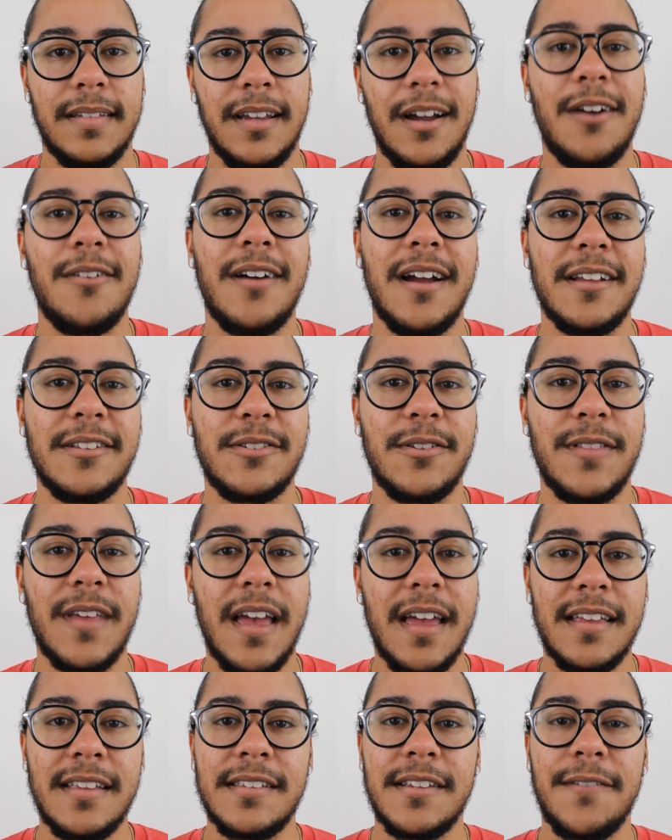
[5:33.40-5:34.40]
Alright, so
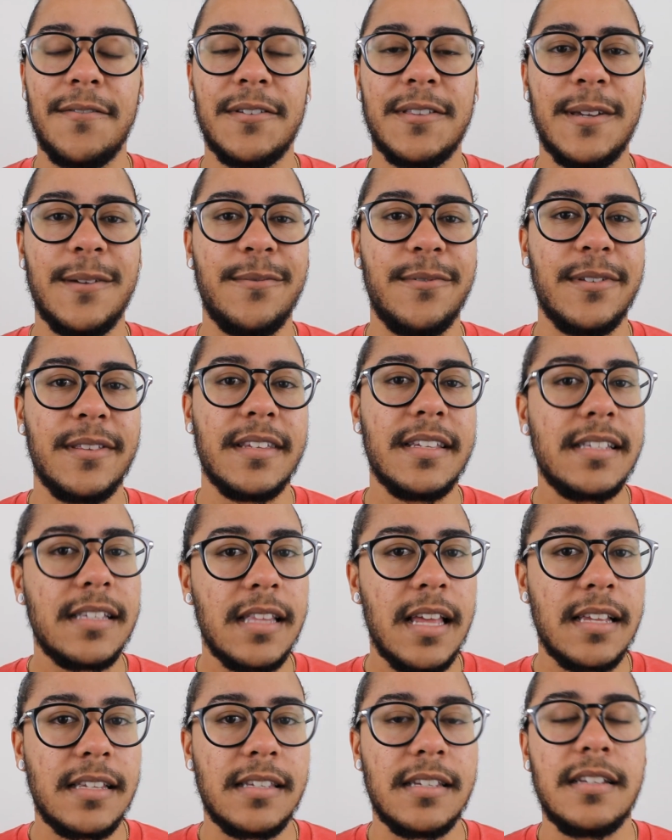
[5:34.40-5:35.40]
that is everything for this
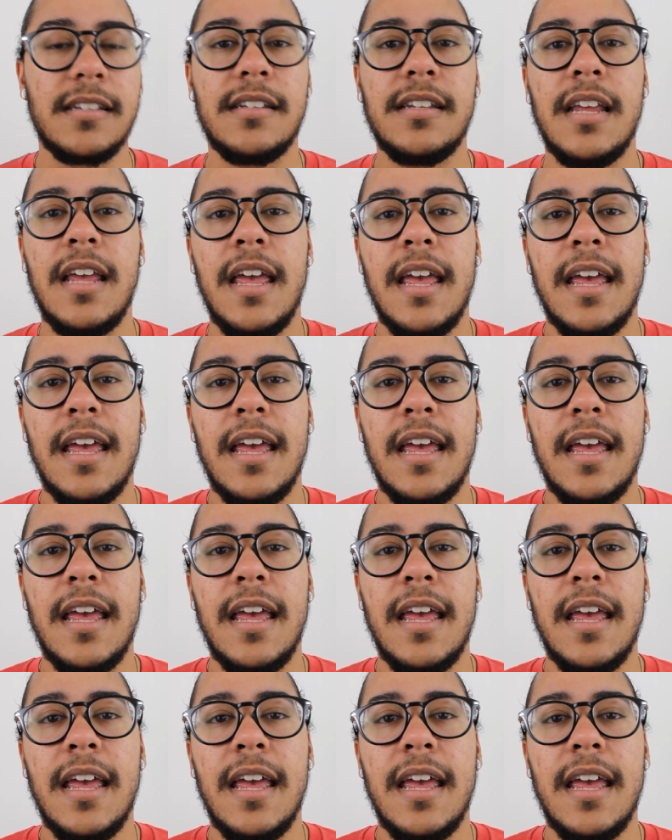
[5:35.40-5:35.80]
lesson.